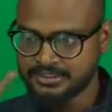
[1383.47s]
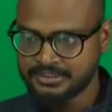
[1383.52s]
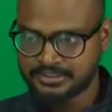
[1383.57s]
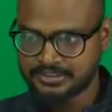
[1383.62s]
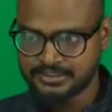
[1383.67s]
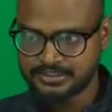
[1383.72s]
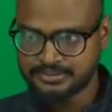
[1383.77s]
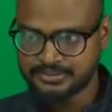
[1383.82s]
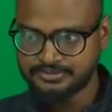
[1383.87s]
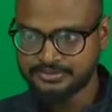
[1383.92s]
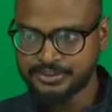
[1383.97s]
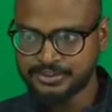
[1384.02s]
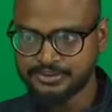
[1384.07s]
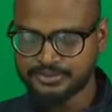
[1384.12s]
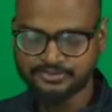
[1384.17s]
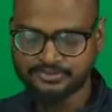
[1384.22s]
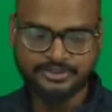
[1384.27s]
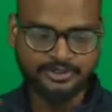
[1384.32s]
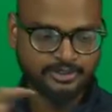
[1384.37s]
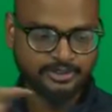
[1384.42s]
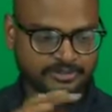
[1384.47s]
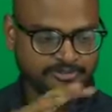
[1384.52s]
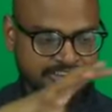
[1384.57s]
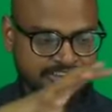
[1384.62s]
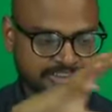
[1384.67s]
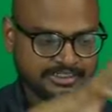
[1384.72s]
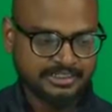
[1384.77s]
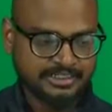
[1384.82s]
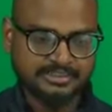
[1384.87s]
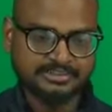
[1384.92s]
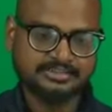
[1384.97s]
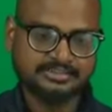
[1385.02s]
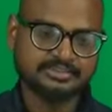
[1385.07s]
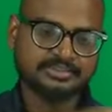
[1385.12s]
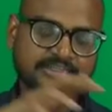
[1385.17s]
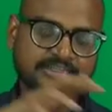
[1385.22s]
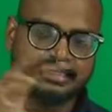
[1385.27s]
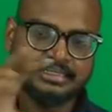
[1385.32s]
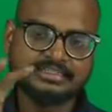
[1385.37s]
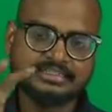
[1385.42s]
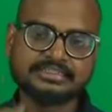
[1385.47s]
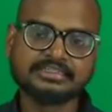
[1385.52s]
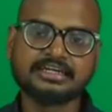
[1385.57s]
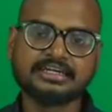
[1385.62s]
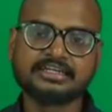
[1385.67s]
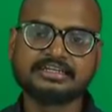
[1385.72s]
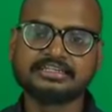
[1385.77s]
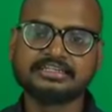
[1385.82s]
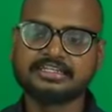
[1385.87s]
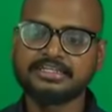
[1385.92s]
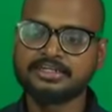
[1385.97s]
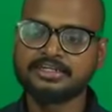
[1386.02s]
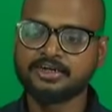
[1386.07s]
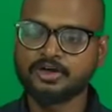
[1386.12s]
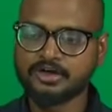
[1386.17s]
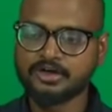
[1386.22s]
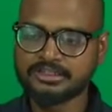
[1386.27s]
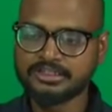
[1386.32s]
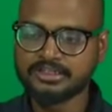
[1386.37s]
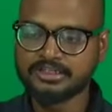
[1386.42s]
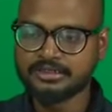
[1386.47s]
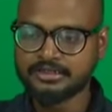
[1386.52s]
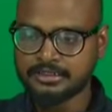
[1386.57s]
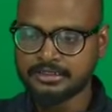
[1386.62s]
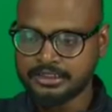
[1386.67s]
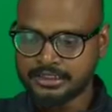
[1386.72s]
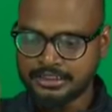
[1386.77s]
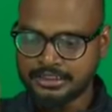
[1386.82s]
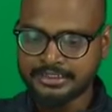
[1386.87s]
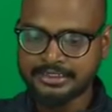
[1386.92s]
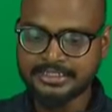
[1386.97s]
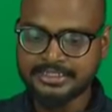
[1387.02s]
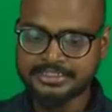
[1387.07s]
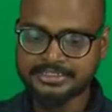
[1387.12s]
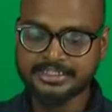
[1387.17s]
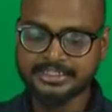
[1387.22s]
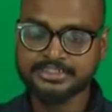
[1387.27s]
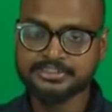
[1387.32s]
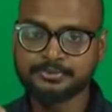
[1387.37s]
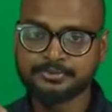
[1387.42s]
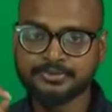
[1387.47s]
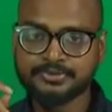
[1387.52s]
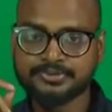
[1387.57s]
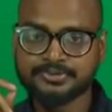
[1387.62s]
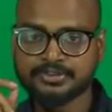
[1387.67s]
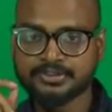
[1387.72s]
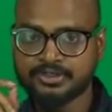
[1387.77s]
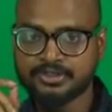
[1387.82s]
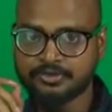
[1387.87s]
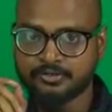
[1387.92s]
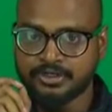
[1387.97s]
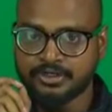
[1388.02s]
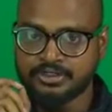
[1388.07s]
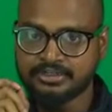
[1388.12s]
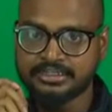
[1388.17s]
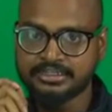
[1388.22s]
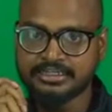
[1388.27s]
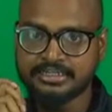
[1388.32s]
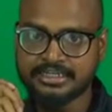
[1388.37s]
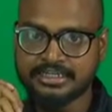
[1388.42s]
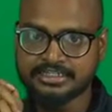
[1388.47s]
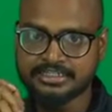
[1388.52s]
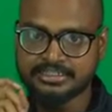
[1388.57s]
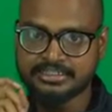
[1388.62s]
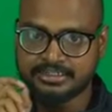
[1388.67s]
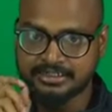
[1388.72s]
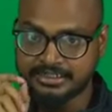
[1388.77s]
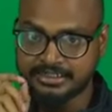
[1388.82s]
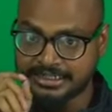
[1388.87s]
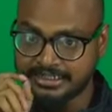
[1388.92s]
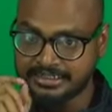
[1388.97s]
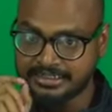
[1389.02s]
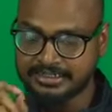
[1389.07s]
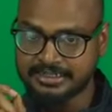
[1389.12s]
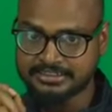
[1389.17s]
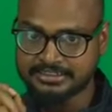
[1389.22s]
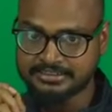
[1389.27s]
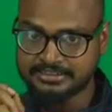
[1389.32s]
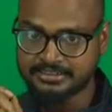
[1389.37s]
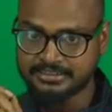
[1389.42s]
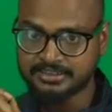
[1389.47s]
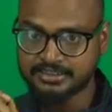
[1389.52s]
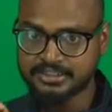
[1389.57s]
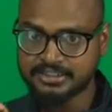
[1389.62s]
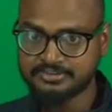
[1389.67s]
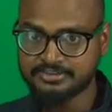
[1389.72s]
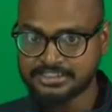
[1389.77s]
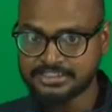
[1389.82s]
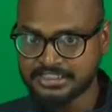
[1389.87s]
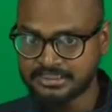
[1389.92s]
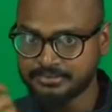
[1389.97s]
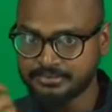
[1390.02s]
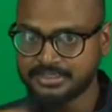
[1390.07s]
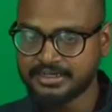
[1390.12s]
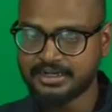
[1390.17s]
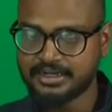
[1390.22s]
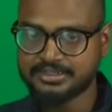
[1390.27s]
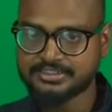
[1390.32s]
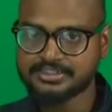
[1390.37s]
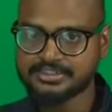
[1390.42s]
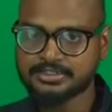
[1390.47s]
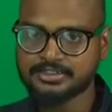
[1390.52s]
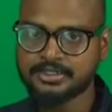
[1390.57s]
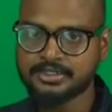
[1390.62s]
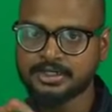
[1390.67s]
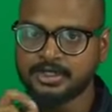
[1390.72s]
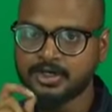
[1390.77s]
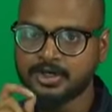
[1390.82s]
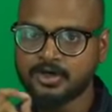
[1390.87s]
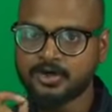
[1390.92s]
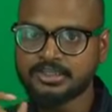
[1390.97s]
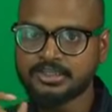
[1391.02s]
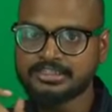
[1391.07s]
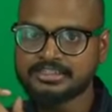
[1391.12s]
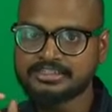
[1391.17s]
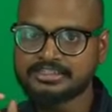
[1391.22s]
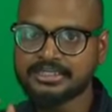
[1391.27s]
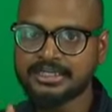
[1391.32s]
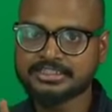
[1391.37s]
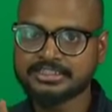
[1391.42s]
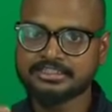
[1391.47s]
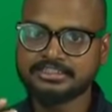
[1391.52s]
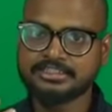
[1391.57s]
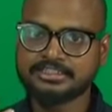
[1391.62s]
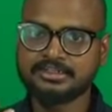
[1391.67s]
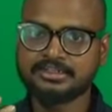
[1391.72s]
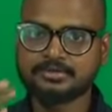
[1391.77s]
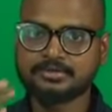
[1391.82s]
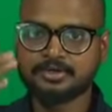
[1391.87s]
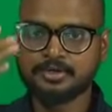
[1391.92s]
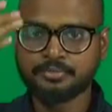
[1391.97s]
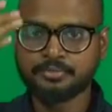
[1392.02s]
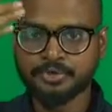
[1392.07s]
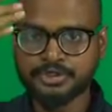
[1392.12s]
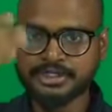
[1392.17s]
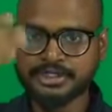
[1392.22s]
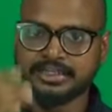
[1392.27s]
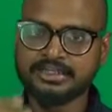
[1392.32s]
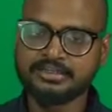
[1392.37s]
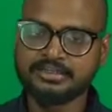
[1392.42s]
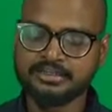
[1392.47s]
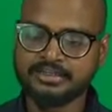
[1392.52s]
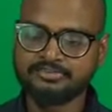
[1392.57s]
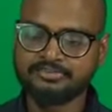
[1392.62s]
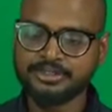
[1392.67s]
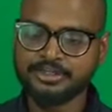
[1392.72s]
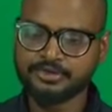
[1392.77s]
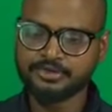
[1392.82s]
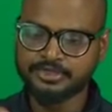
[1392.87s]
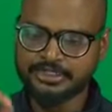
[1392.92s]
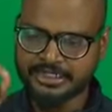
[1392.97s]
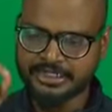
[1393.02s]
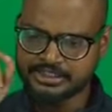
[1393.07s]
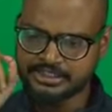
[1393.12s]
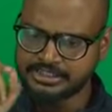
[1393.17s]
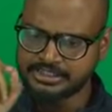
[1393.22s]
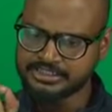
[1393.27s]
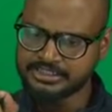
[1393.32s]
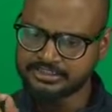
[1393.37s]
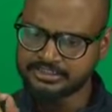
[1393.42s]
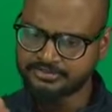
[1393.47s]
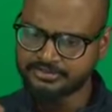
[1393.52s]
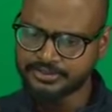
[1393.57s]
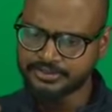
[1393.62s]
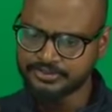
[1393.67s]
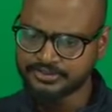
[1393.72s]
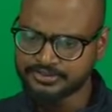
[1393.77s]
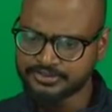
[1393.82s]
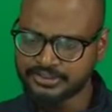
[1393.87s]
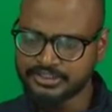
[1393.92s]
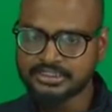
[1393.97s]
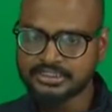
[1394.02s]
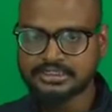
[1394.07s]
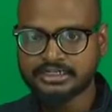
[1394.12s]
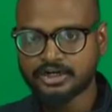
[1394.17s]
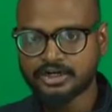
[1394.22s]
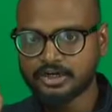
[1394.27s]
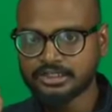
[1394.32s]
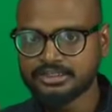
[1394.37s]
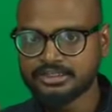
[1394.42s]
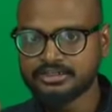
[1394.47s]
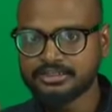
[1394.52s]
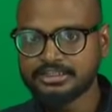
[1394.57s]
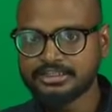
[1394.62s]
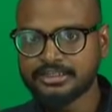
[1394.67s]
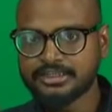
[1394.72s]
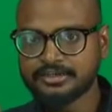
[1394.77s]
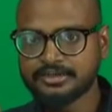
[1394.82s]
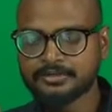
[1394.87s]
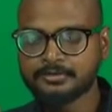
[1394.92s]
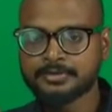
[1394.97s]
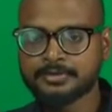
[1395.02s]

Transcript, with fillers: These videos we always crux NCERT, all the nice textbooks. What are the greatest great reactions are there which can be asked? All these reactions are put it in the video. You actually check the videos. All there.